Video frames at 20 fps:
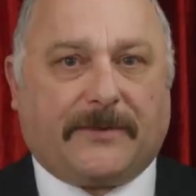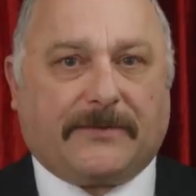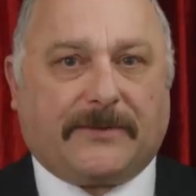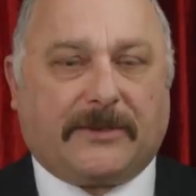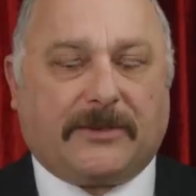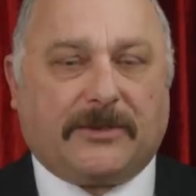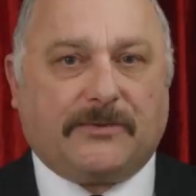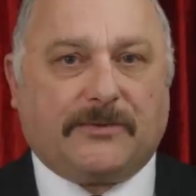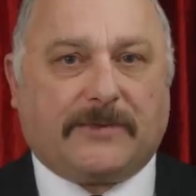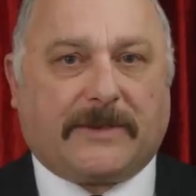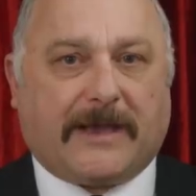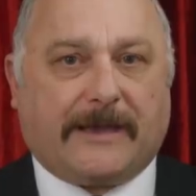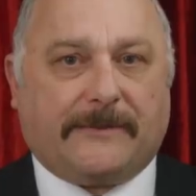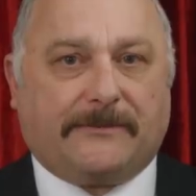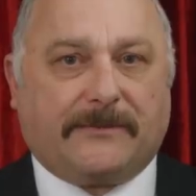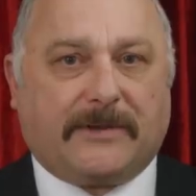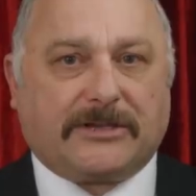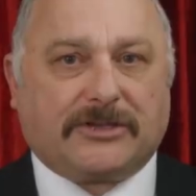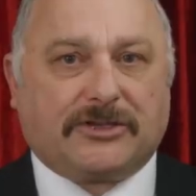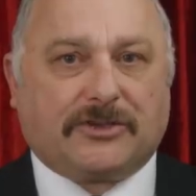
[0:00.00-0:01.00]
that the UK
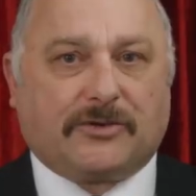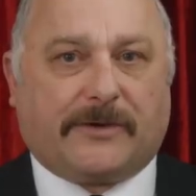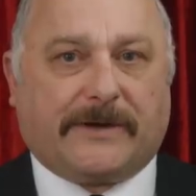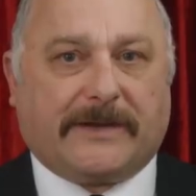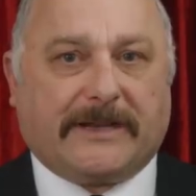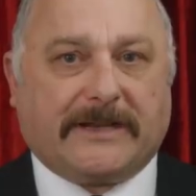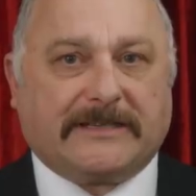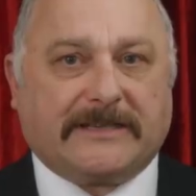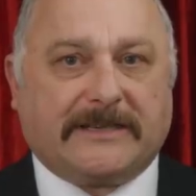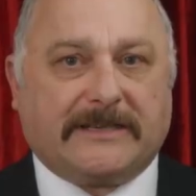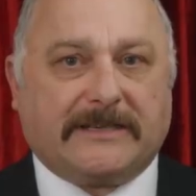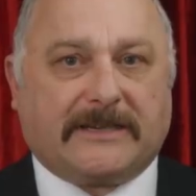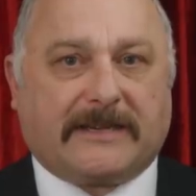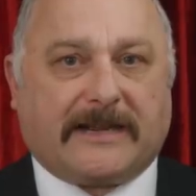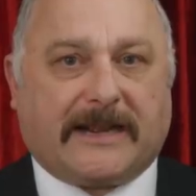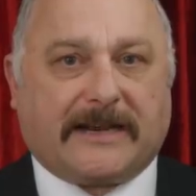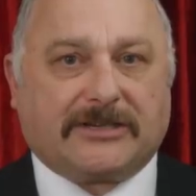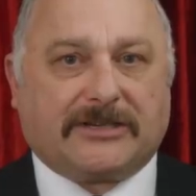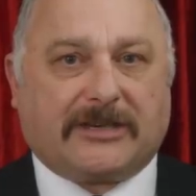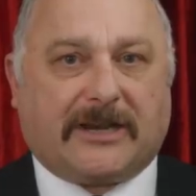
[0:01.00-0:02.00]
must join its
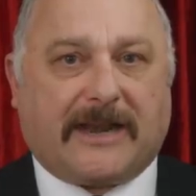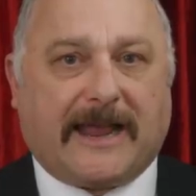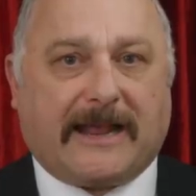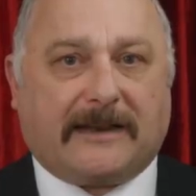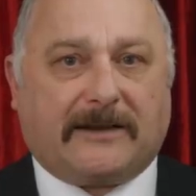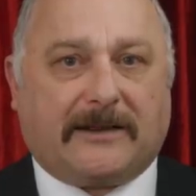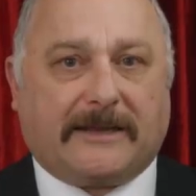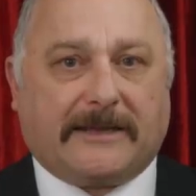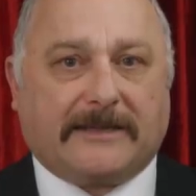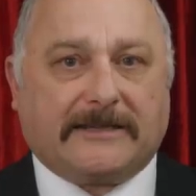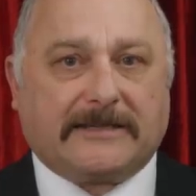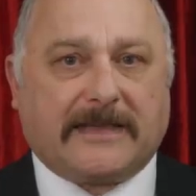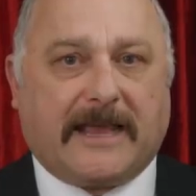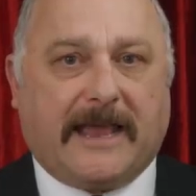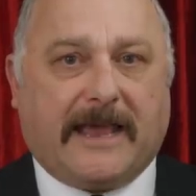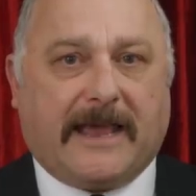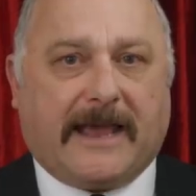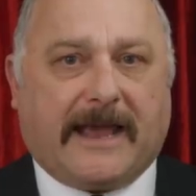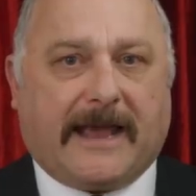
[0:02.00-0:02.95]
international allies